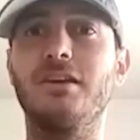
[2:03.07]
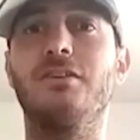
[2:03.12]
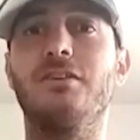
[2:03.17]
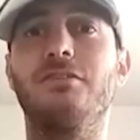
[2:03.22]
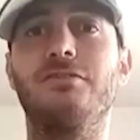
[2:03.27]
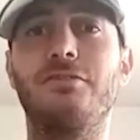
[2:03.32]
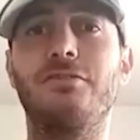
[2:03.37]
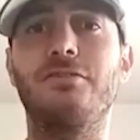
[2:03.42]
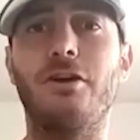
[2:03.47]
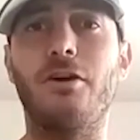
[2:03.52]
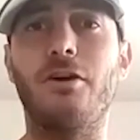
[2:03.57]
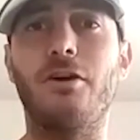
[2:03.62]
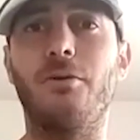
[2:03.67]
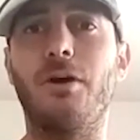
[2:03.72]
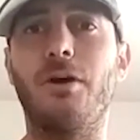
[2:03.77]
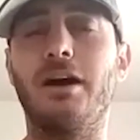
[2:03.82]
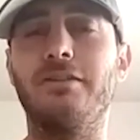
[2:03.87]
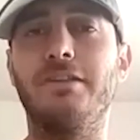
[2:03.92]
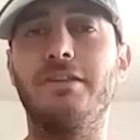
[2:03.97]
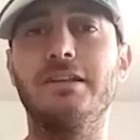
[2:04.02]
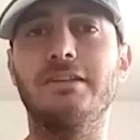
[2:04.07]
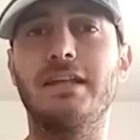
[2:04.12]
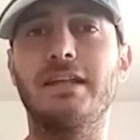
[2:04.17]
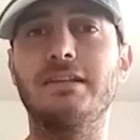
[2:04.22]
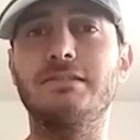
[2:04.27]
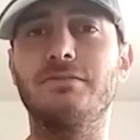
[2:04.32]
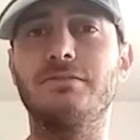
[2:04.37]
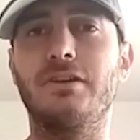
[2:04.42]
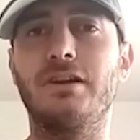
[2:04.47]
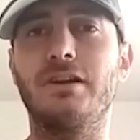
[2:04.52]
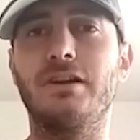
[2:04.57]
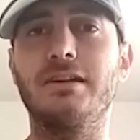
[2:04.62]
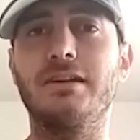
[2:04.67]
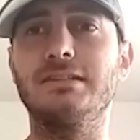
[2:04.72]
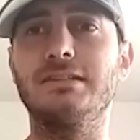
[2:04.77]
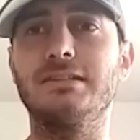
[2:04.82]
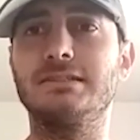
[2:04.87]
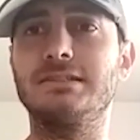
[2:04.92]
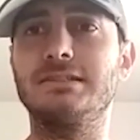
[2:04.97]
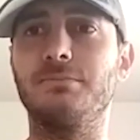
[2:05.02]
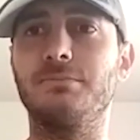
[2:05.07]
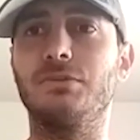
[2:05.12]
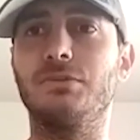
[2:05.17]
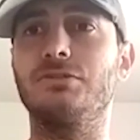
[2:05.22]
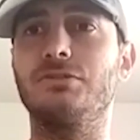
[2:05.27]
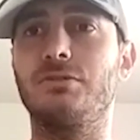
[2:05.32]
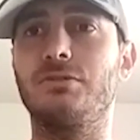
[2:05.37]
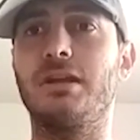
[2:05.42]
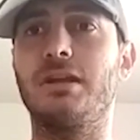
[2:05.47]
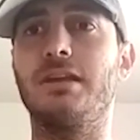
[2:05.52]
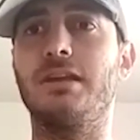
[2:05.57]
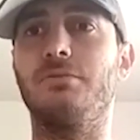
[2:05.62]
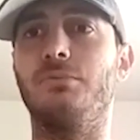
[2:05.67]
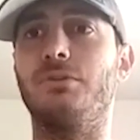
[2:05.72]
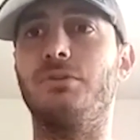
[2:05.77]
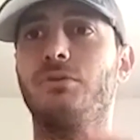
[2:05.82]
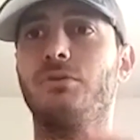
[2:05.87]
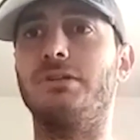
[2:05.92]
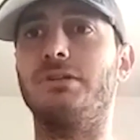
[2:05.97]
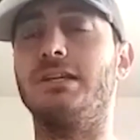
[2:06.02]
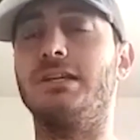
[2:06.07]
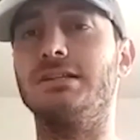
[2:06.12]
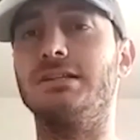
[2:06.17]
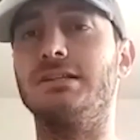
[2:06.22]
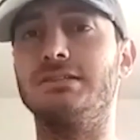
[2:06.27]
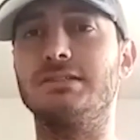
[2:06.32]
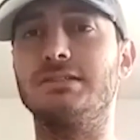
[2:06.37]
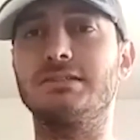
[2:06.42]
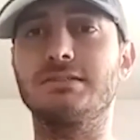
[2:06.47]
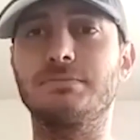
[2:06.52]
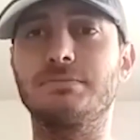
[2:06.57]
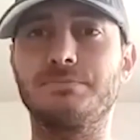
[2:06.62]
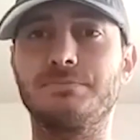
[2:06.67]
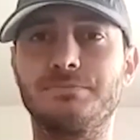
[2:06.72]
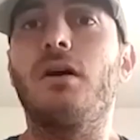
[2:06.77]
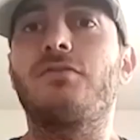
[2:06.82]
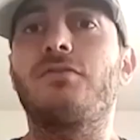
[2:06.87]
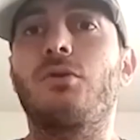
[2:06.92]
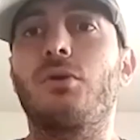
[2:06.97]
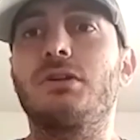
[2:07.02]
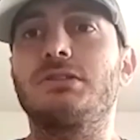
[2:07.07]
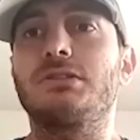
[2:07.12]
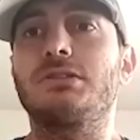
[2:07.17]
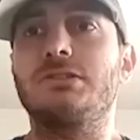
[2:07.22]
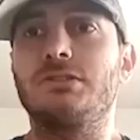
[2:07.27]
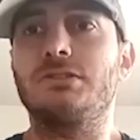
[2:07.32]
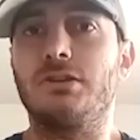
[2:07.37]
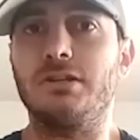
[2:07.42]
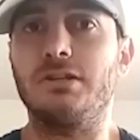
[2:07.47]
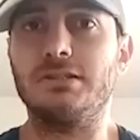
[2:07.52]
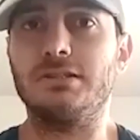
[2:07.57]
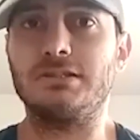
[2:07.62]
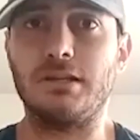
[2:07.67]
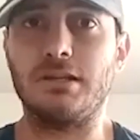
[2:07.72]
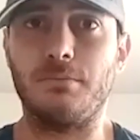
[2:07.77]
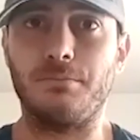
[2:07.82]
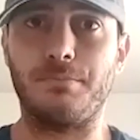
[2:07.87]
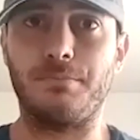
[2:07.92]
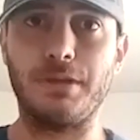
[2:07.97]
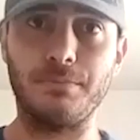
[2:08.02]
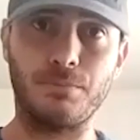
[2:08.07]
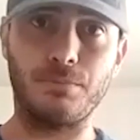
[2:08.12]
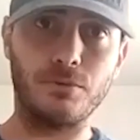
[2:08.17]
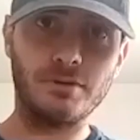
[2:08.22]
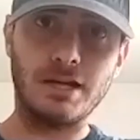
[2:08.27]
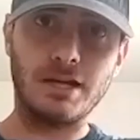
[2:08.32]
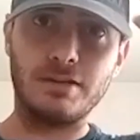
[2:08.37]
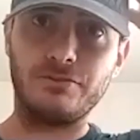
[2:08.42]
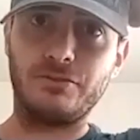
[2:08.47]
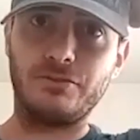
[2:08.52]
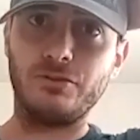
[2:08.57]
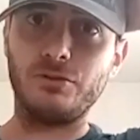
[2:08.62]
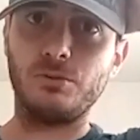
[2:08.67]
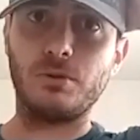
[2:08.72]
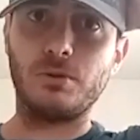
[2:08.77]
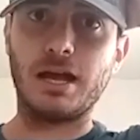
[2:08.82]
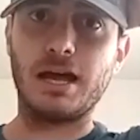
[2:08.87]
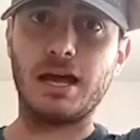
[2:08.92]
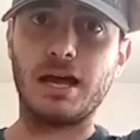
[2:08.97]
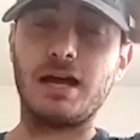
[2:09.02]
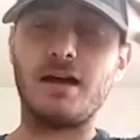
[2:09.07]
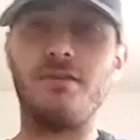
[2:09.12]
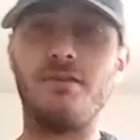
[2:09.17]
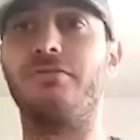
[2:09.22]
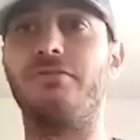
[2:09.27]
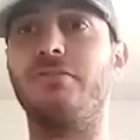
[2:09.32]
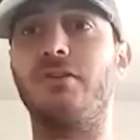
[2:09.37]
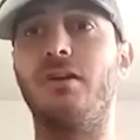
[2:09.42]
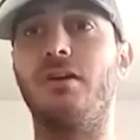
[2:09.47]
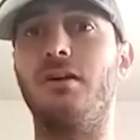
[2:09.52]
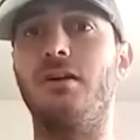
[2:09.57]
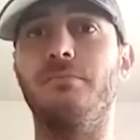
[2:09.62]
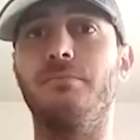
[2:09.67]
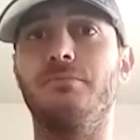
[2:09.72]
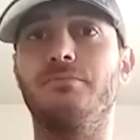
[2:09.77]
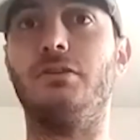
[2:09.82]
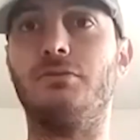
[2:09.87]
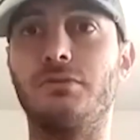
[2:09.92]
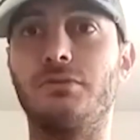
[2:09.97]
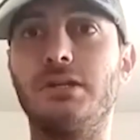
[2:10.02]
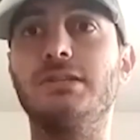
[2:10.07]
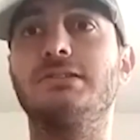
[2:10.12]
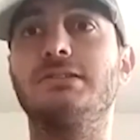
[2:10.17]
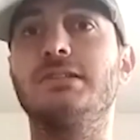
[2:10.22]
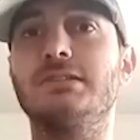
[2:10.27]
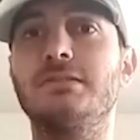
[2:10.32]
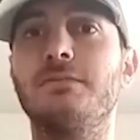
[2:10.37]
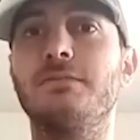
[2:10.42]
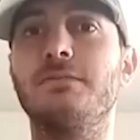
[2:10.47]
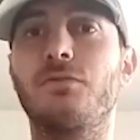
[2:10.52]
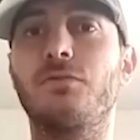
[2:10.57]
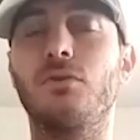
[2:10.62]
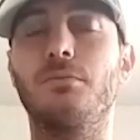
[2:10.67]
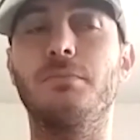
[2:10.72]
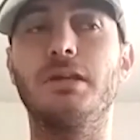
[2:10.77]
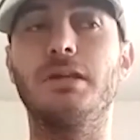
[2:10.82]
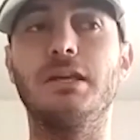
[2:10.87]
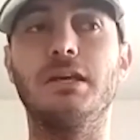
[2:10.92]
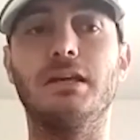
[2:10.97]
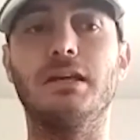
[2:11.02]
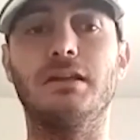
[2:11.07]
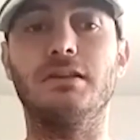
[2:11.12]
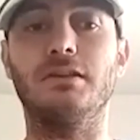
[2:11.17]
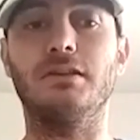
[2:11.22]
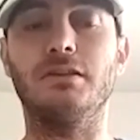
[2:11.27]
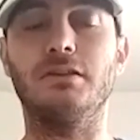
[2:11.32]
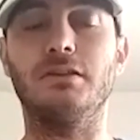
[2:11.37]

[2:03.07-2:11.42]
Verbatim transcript: So I think that's a very similar trait with all the kids. Of course, there is some people that do have some criticism for me, and,